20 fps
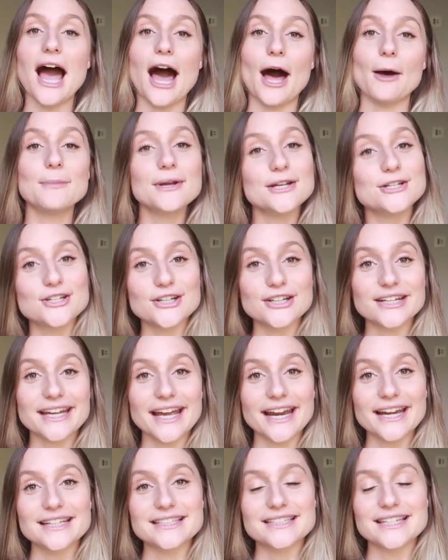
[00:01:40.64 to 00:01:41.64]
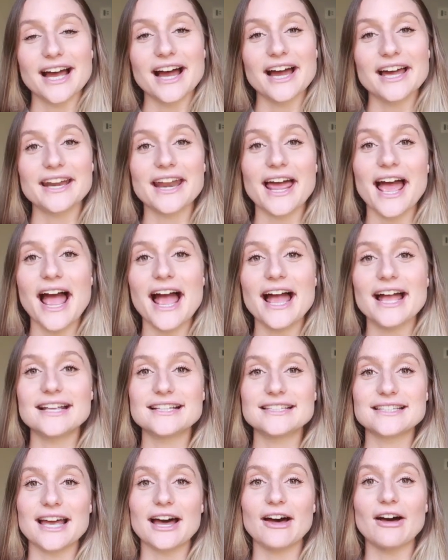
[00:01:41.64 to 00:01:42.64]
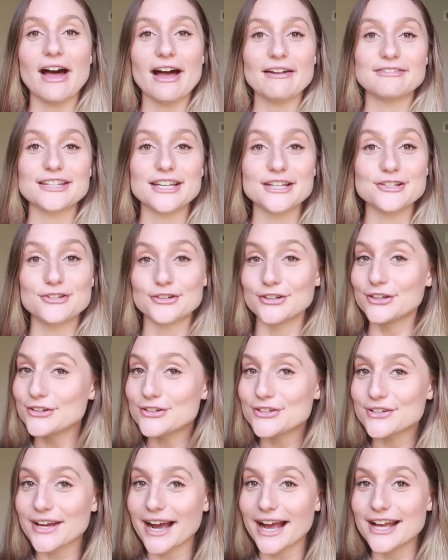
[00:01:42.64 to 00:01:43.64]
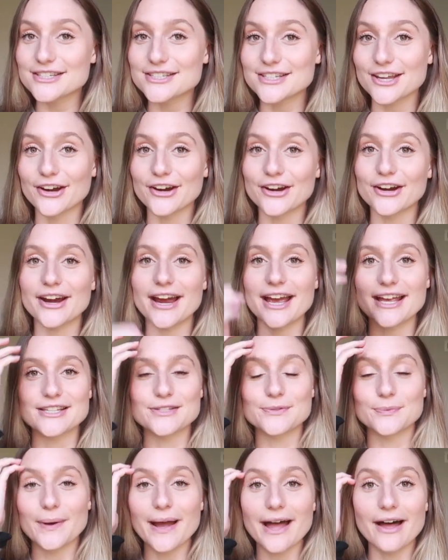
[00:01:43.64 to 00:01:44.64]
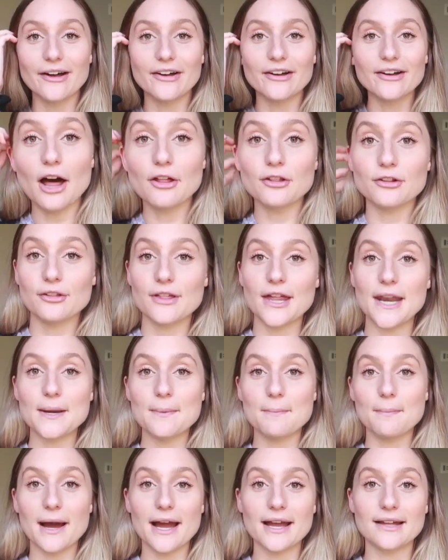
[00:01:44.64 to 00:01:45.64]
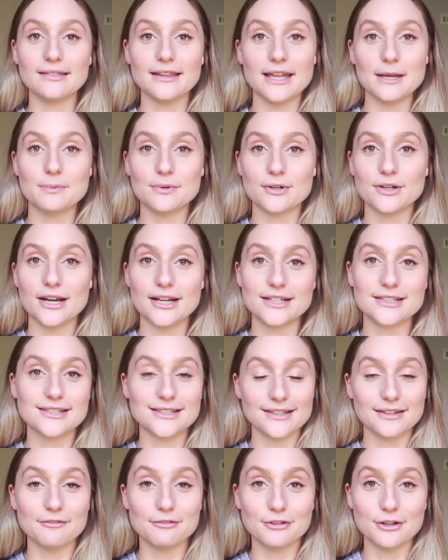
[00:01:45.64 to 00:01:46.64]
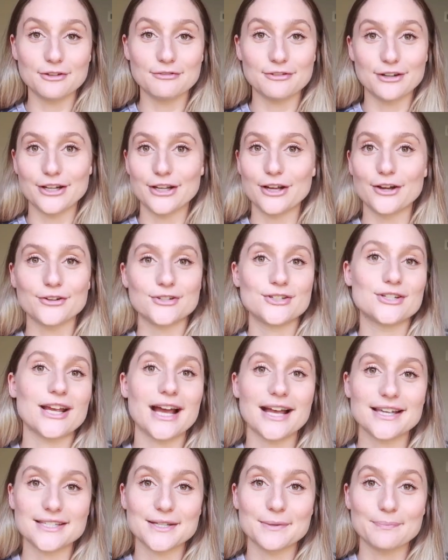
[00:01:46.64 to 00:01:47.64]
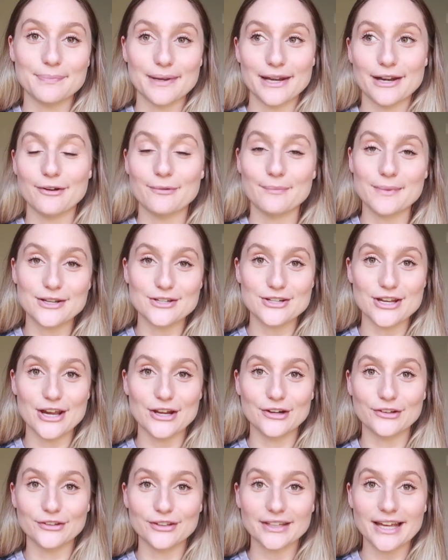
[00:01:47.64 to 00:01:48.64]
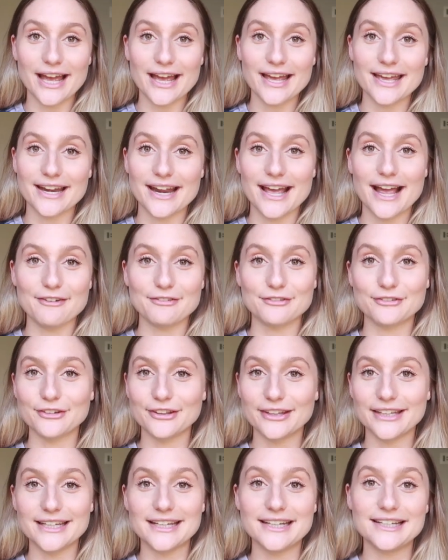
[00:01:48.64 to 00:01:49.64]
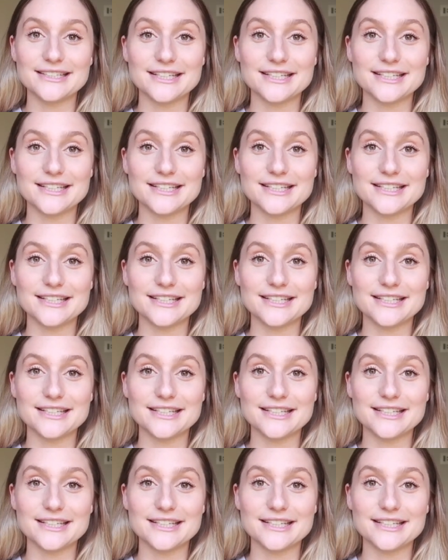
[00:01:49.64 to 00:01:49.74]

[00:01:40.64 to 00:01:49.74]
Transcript: I'll make sure to get it done, and I'll have to introduce you guys to her as well. Other than my labor and delivery video, she hasn't been on my channel yet and I haven't really